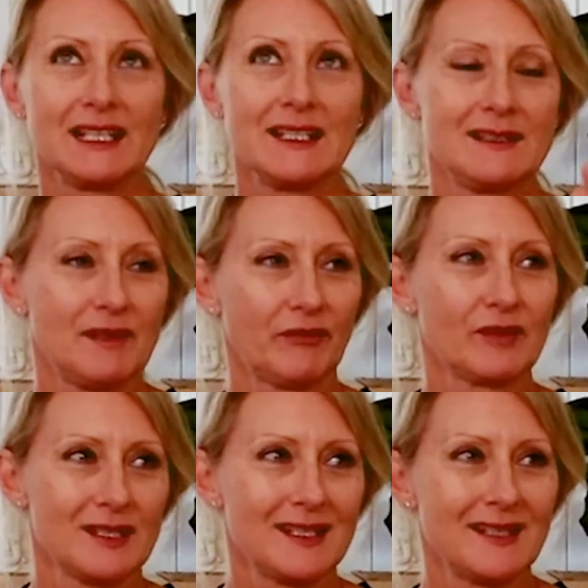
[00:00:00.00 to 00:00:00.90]
different
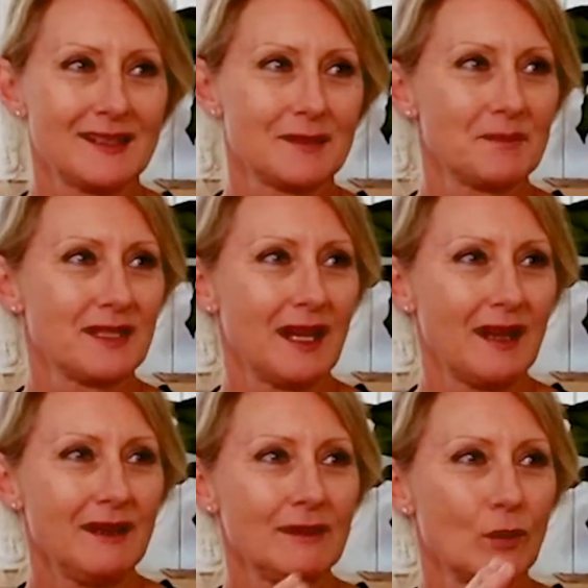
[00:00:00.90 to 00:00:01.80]
systems
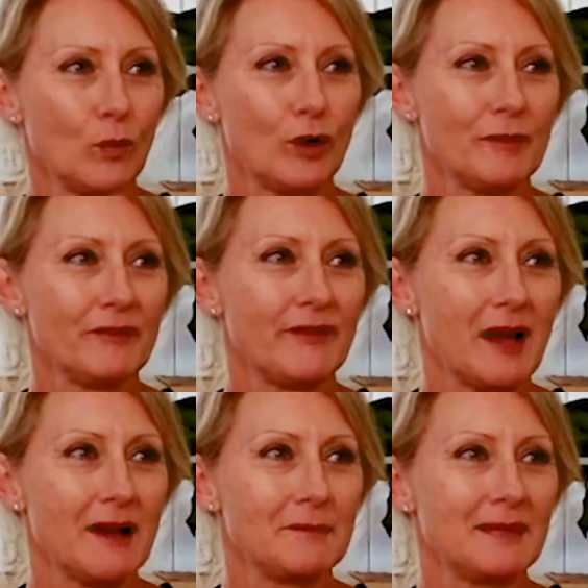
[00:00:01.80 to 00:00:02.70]
there. The worm
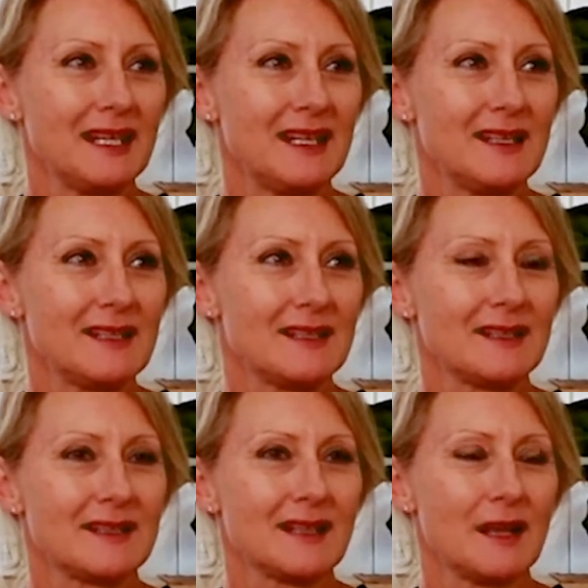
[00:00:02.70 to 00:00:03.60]
farm
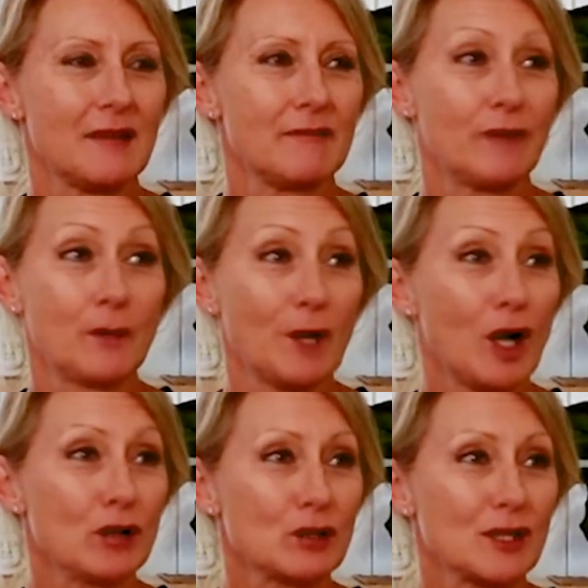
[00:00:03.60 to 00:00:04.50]
is
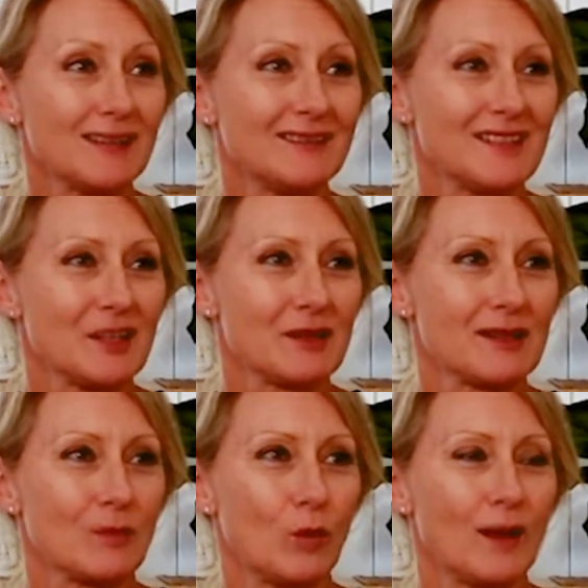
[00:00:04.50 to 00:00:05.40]
permaculture, so
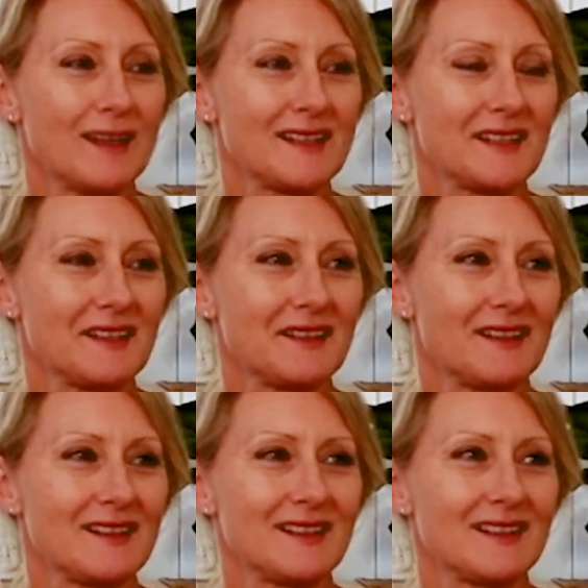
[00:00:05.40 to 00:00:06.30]

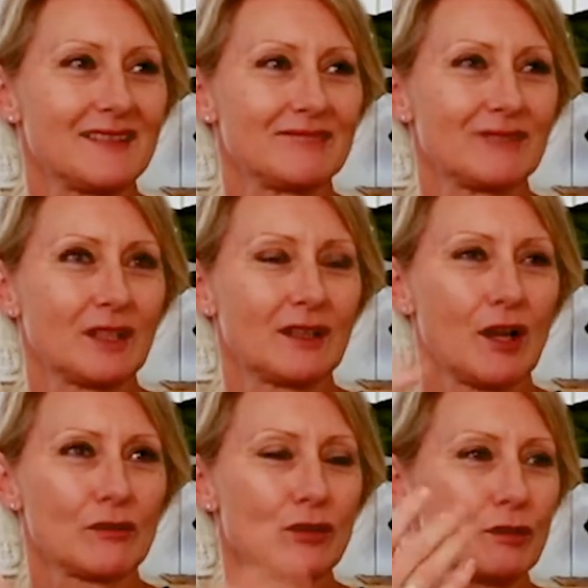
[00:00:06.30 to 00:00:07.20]
it's the
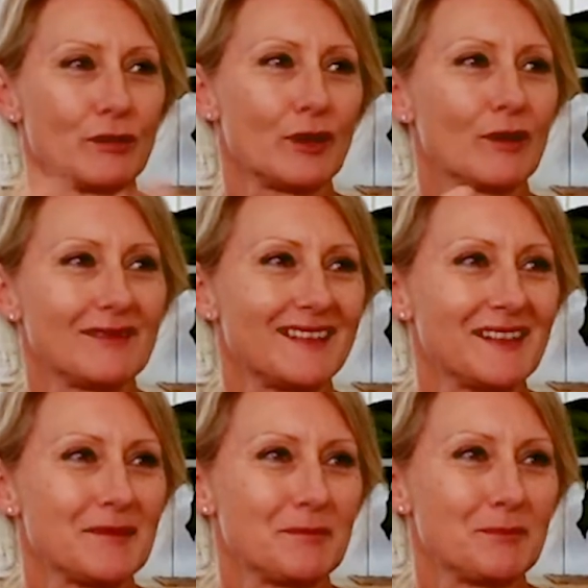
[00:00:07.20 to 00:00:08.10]
culture or
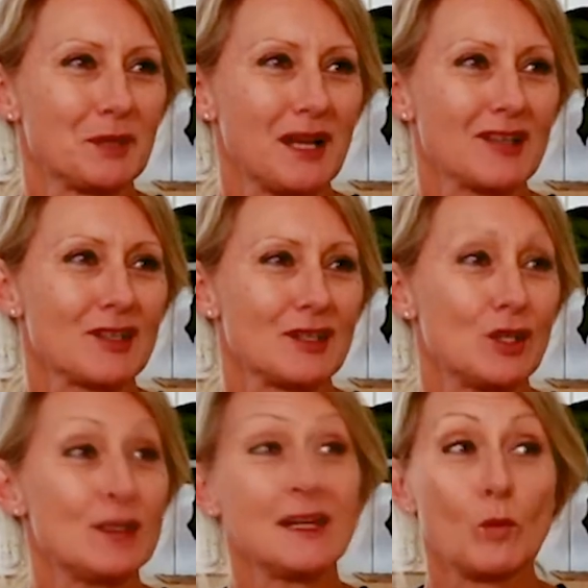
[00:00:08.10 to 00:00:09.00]
the production
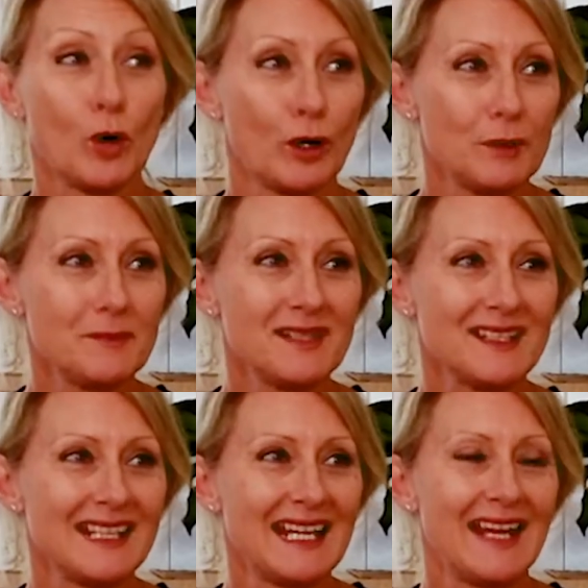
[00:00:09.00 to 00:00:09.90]
using worms.
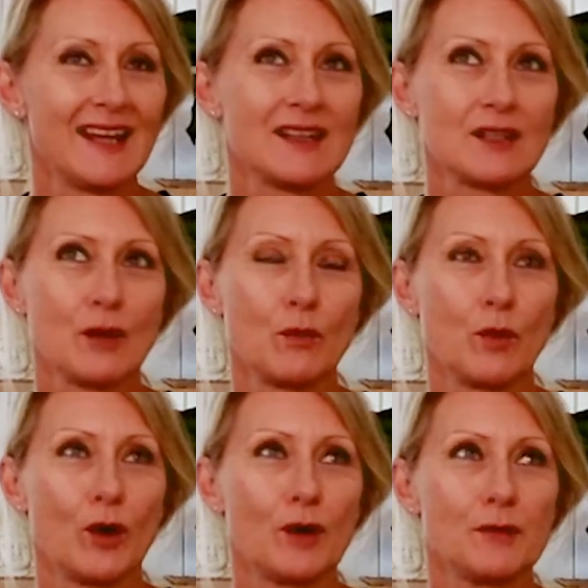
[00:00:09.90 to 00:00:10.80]
So
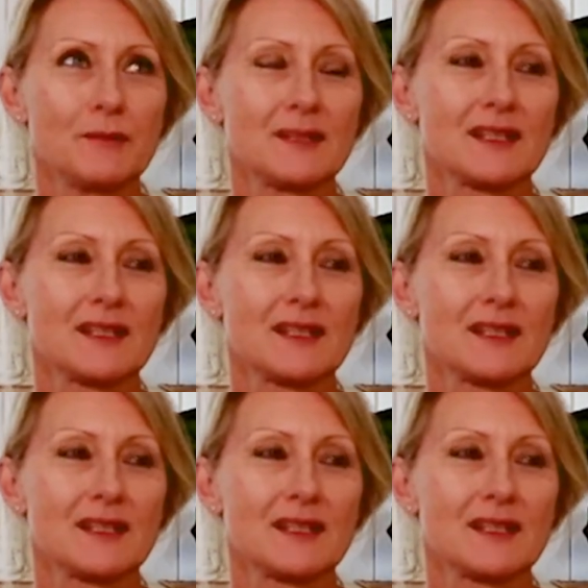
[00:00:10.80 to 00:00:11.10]
worms,